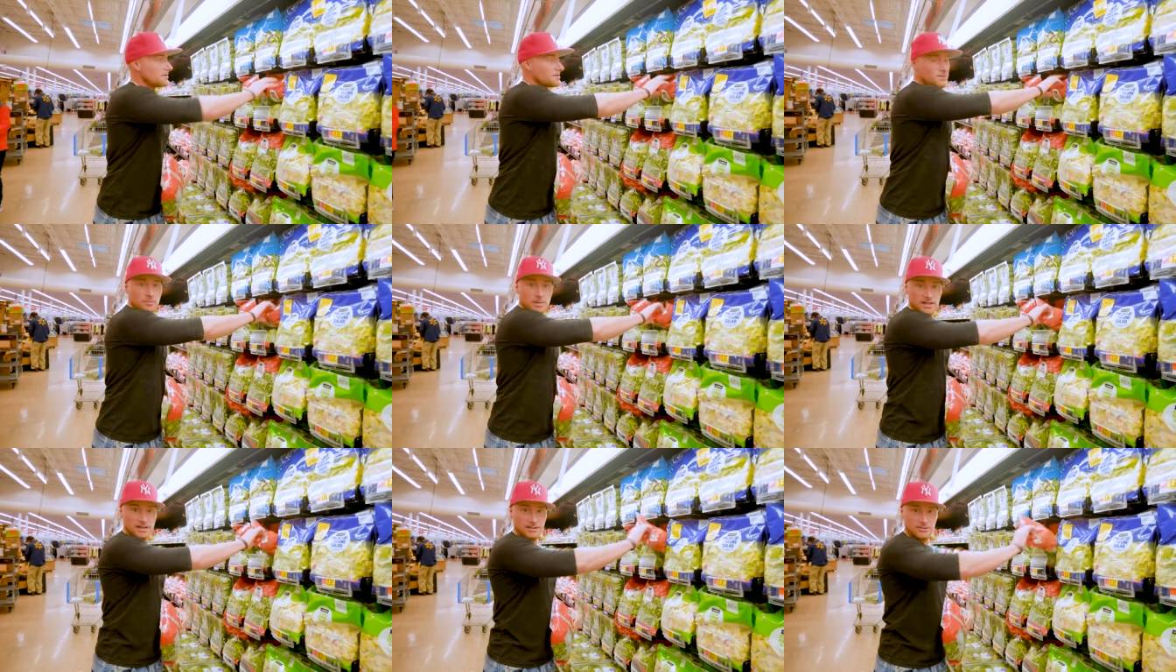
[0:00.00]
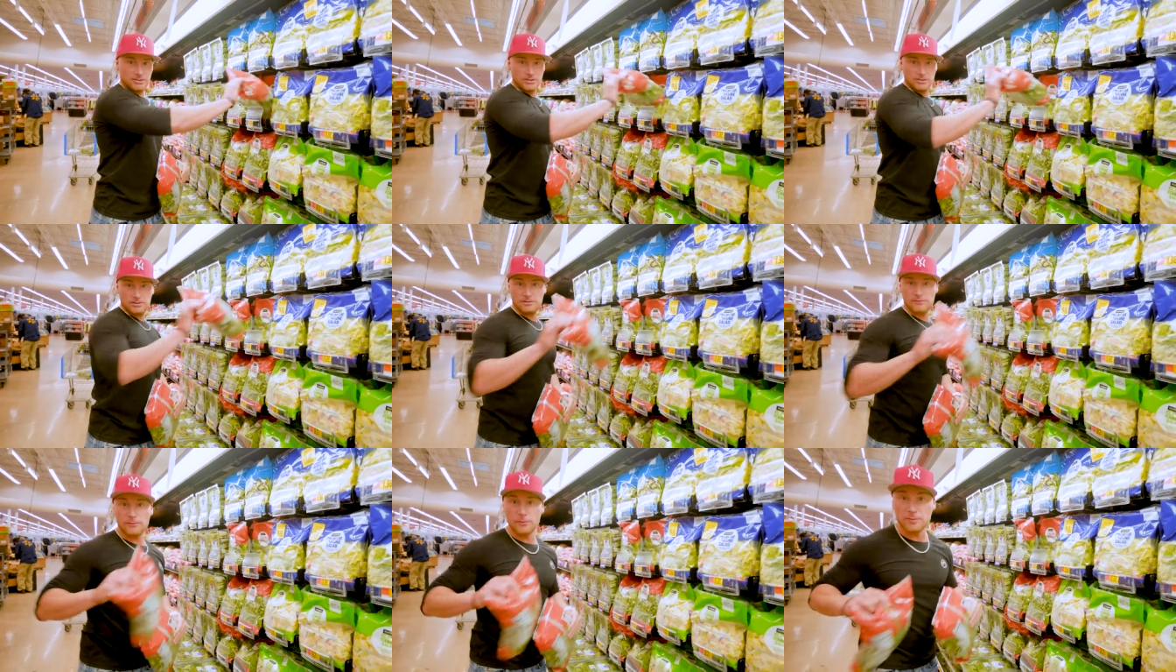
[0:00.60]
Spinach,
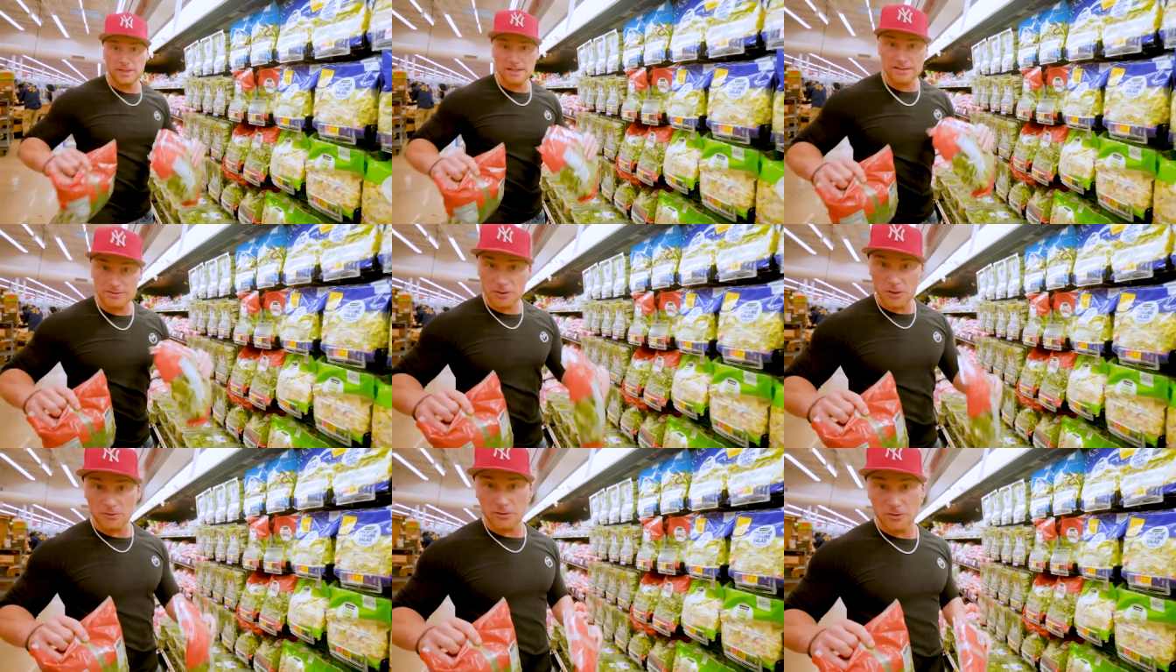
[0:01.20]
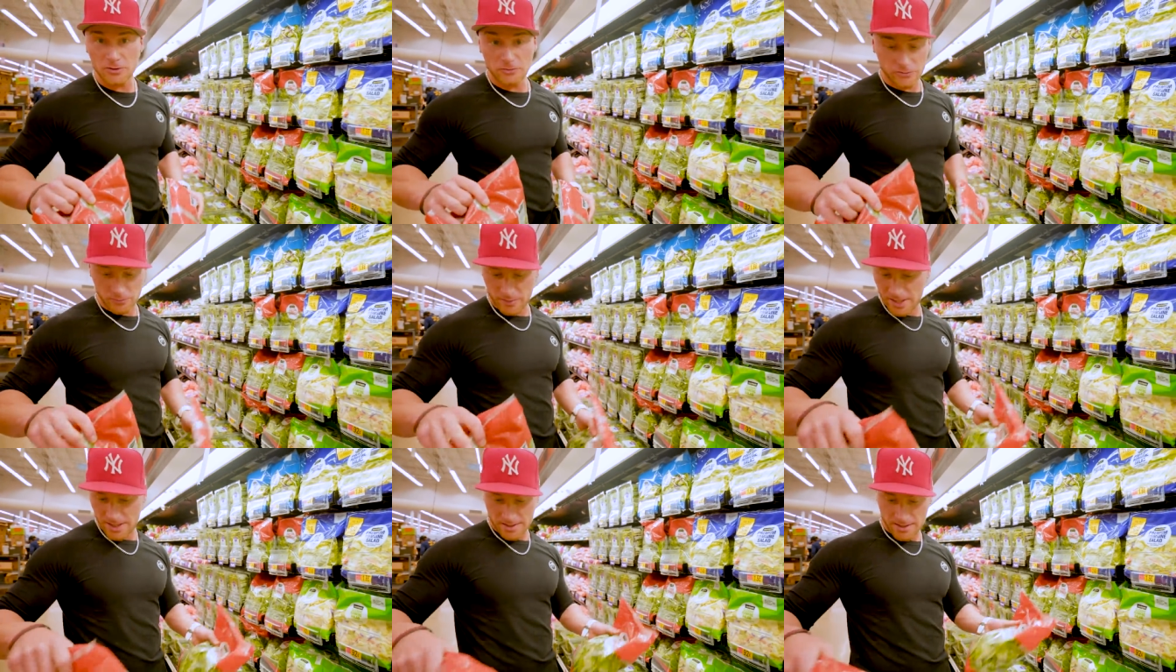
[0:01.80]
for me is also huge,
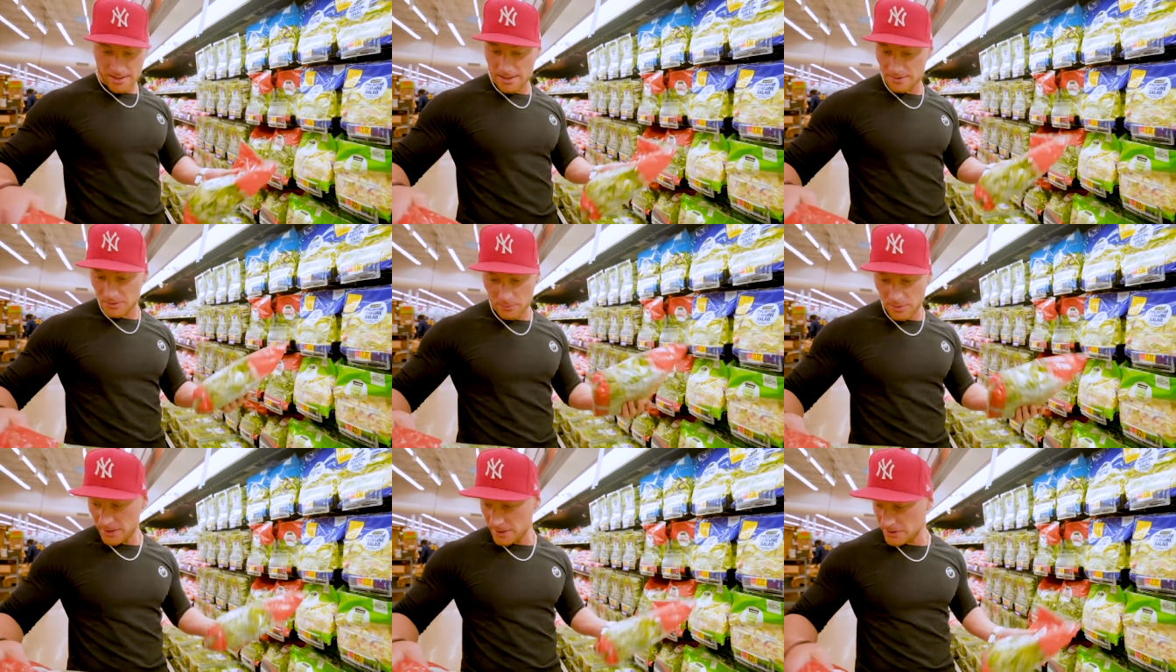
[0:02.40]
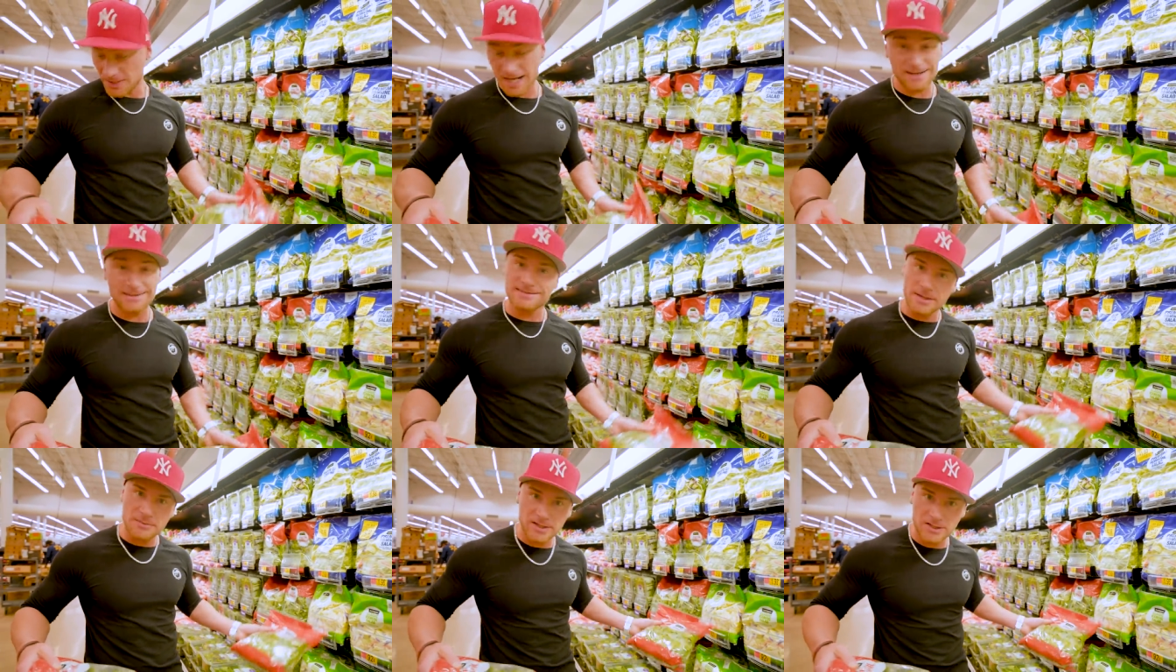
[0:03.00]
man. Uh, spinach, kind of
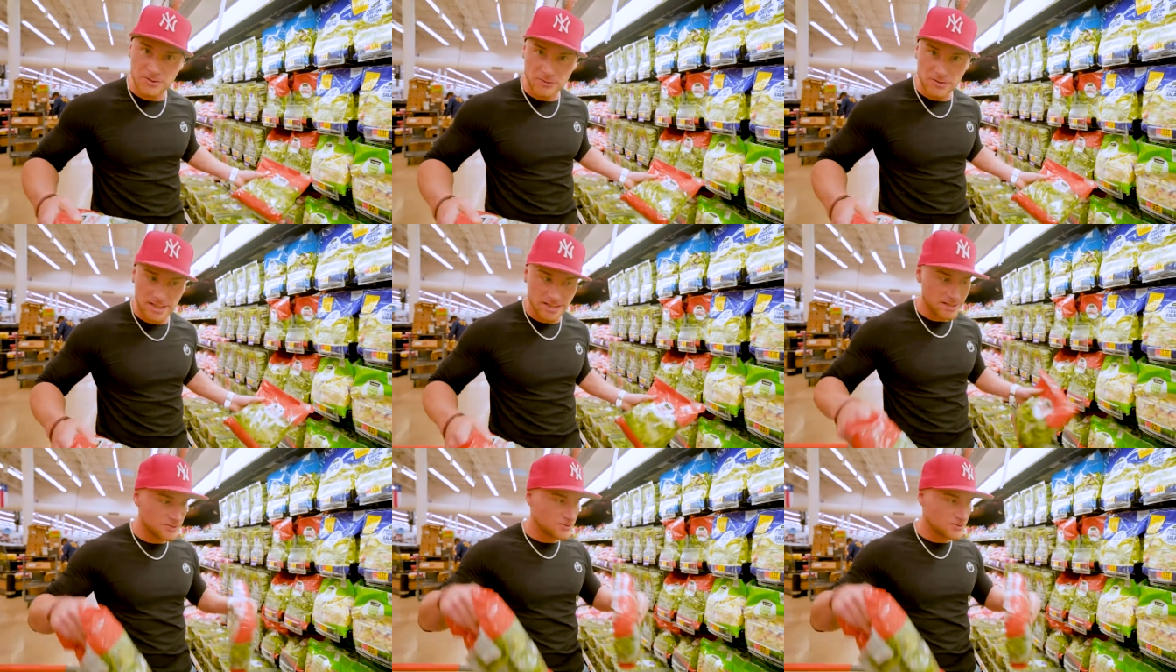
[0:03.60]
the same thing as zucchini.